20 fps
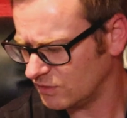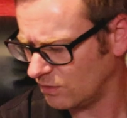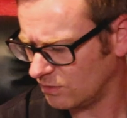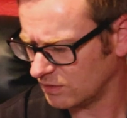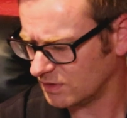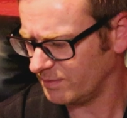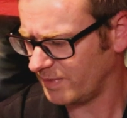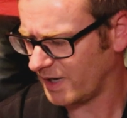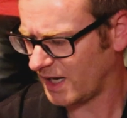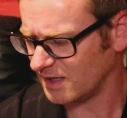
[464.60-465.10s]

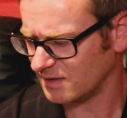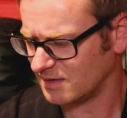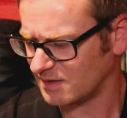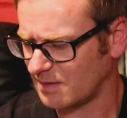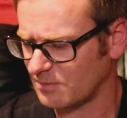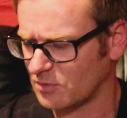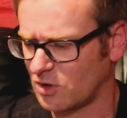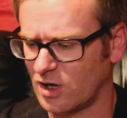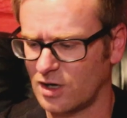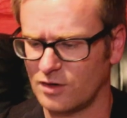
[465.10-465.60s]
talked about
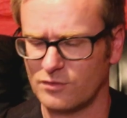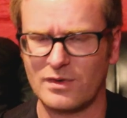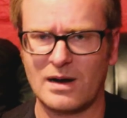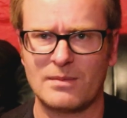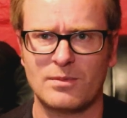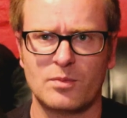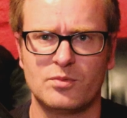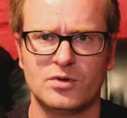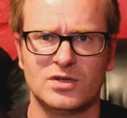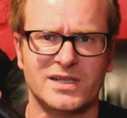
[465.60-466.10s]
some kind of
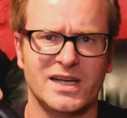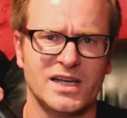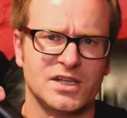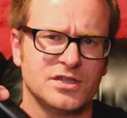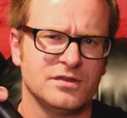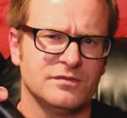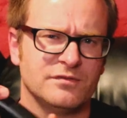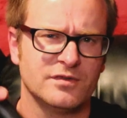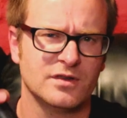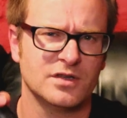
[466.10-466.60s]
rubber
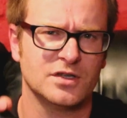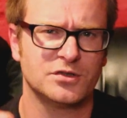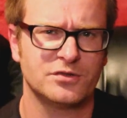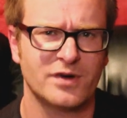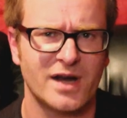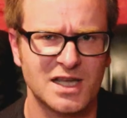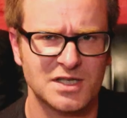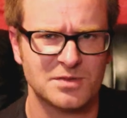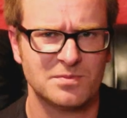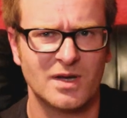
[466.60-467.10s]
protection for the
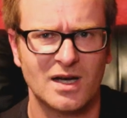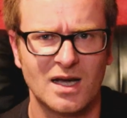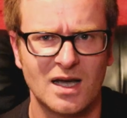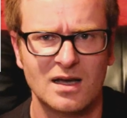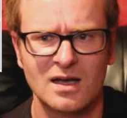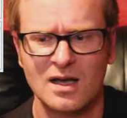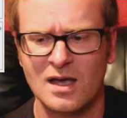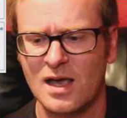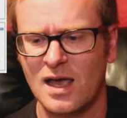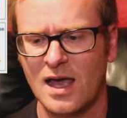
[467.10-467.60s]
transmitter.